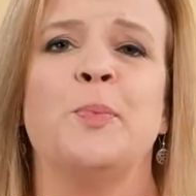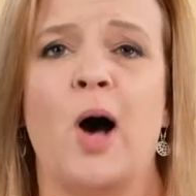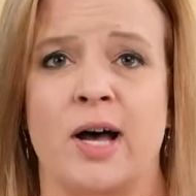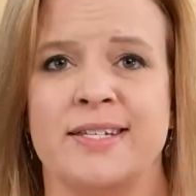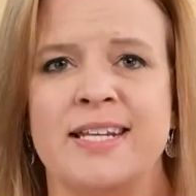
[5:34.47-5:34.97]

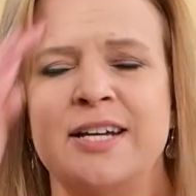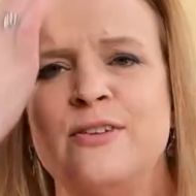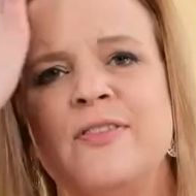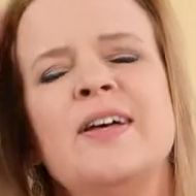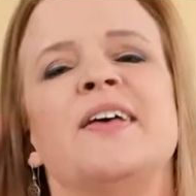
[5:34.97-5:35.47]

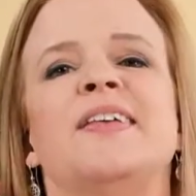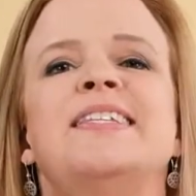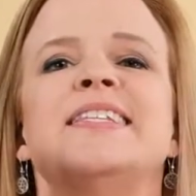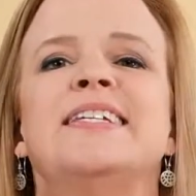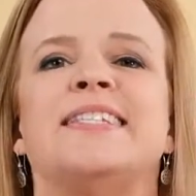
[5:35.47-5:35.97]
Positive. This
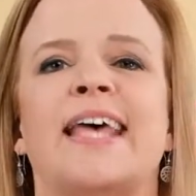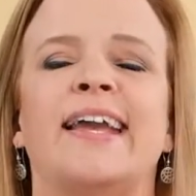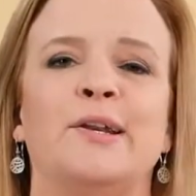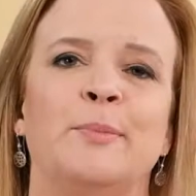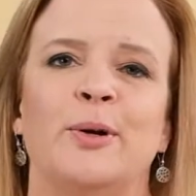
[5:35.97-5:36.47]
is the
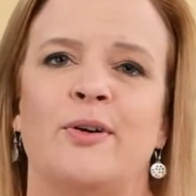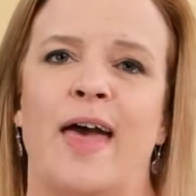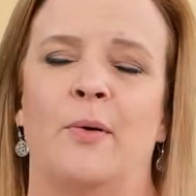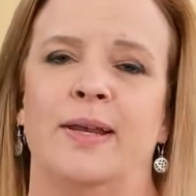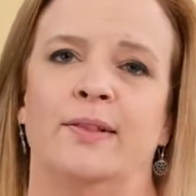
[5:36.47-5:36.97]
second motor
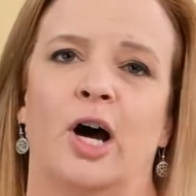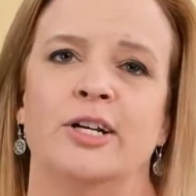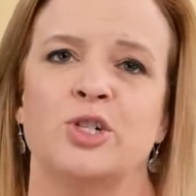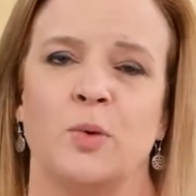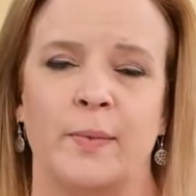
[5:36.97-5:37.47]
that we
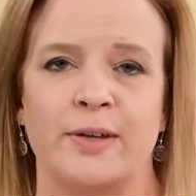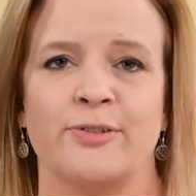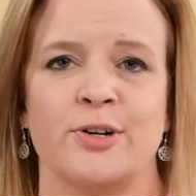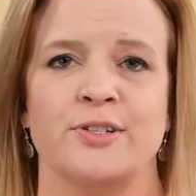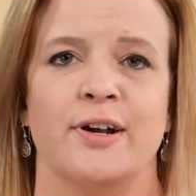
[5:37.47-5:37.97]
launched when we
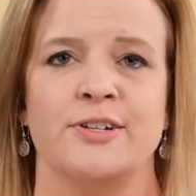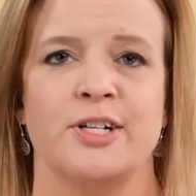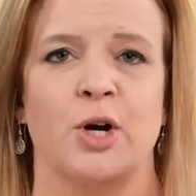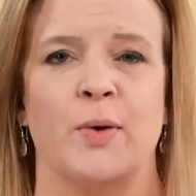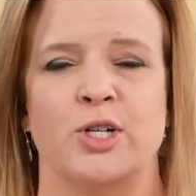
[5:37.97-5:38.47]
first launched
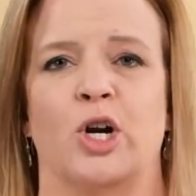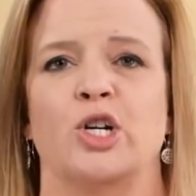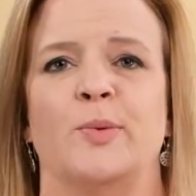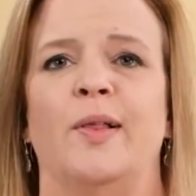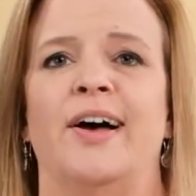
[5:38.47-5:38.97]
our
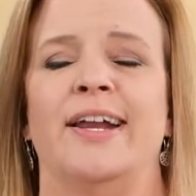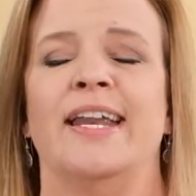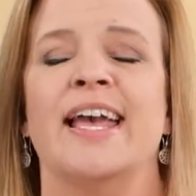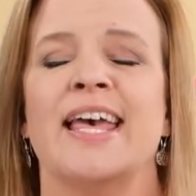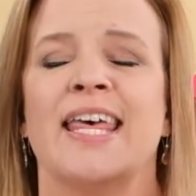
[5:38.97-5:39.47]
rechargeable line.
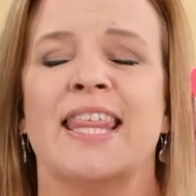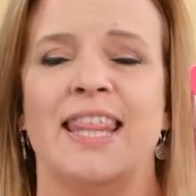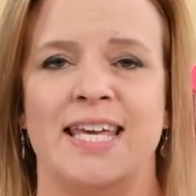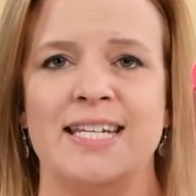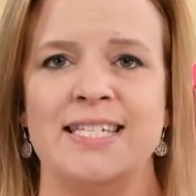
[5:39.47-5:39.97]

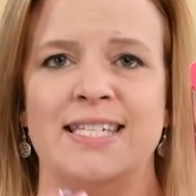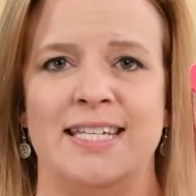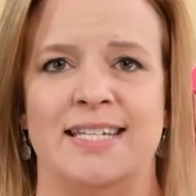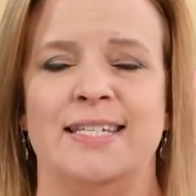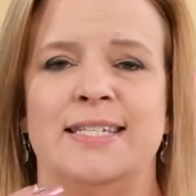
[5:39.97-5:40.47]
This
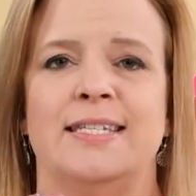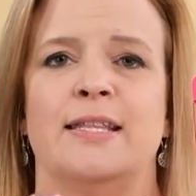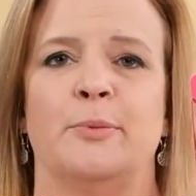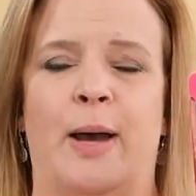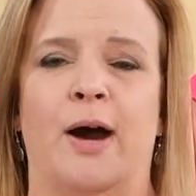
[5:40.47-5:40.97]
is
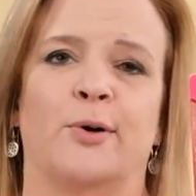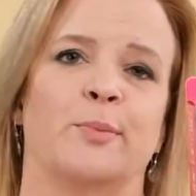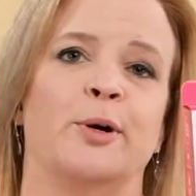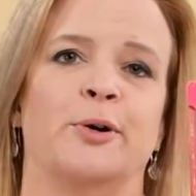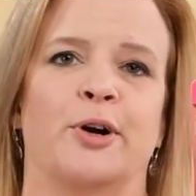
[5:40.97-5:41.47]
the power
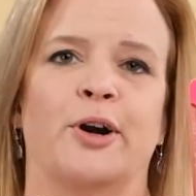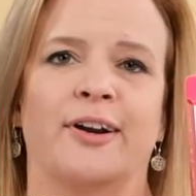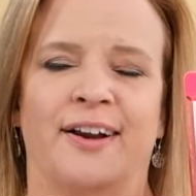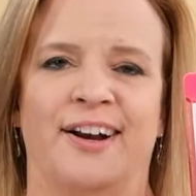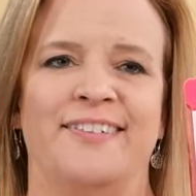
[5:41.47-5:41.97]
motor.
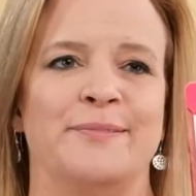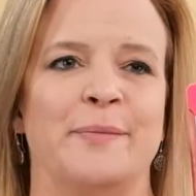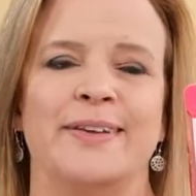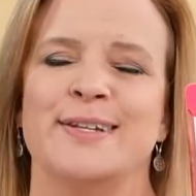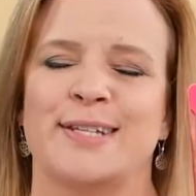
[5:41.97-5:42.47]

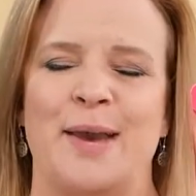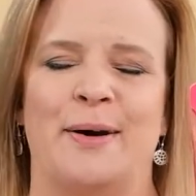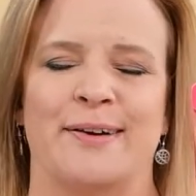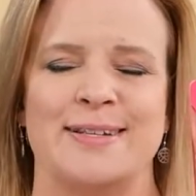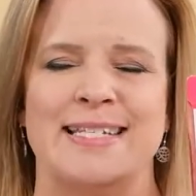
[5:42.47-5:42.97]
When this came
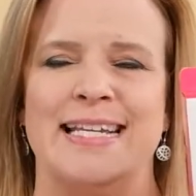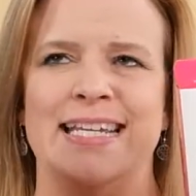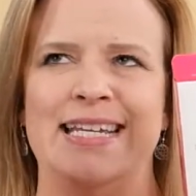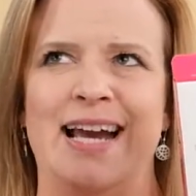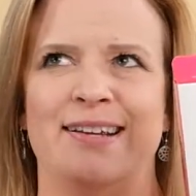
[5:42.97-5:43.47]
out, I was like,
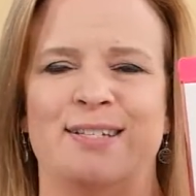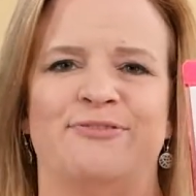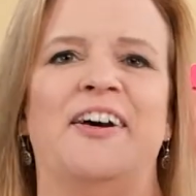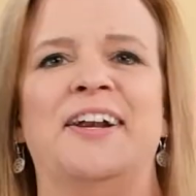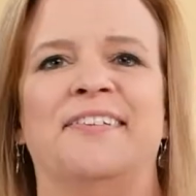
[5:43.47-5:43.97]
yes,
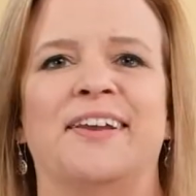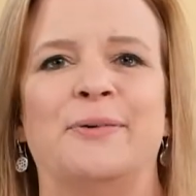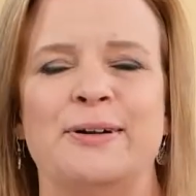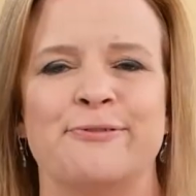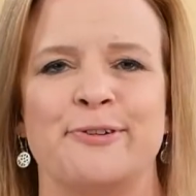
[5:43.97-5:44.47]
finally,
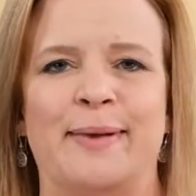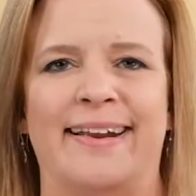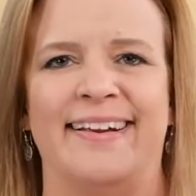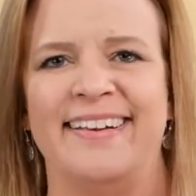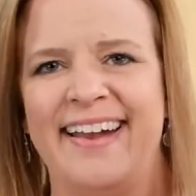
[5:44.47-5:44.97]
one for
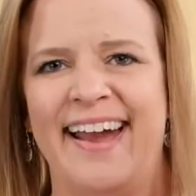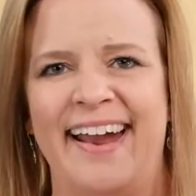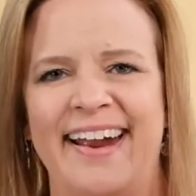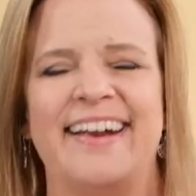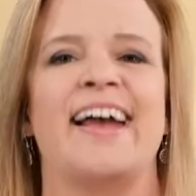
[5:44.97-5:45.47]
me.
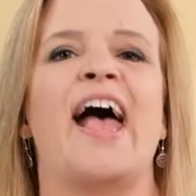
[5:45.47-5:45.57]
Yay.